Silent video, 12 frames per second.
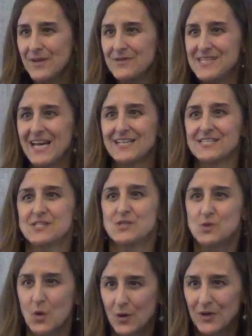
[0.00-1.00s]
will you tell a
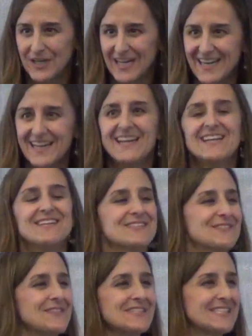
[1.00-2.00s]
story?
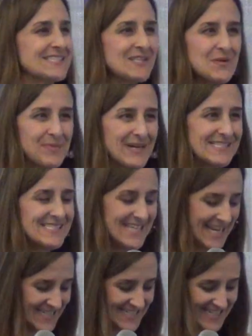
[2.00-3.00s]
So this isn't a
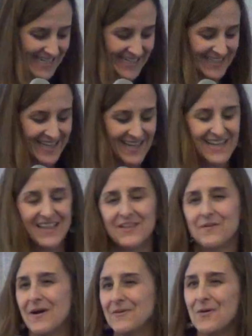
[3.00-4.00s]
presentation.
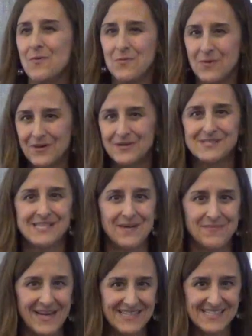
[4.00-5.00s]
There are no words
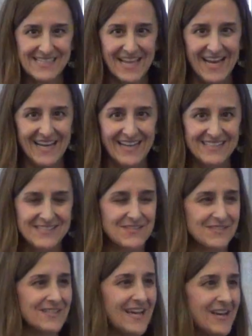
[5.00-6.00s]
on my slides.
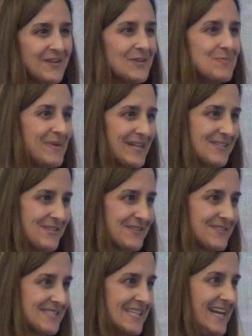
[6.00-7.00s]
There's a lot of good
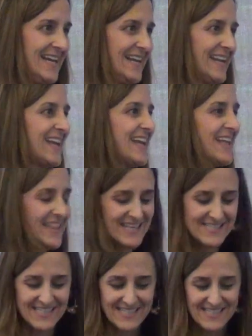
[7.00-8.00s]
pictures. And
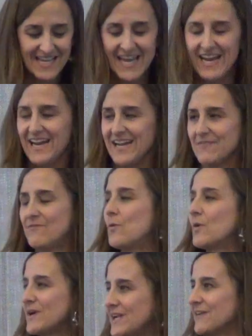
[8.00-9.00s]
this is a
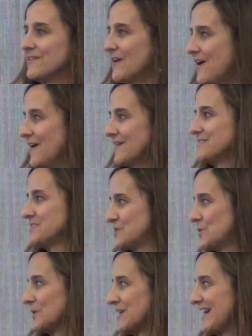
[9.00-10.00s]
4-year-long
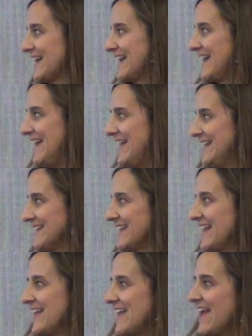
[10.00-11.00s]
story.
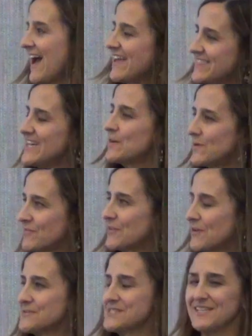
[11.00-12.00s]
I think we've
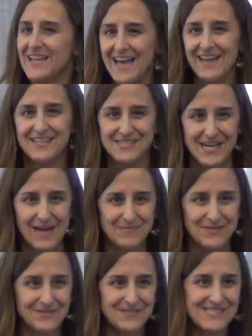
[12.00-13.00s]
closed a lot of the
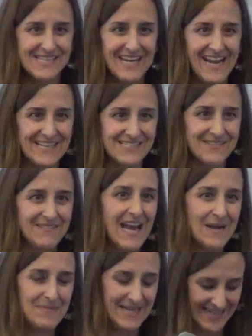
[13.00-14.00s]
chapters, and it has a
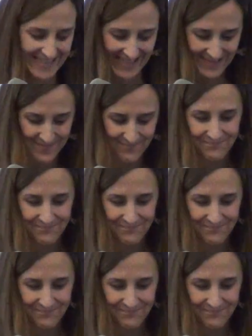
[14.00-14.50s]
happy ending.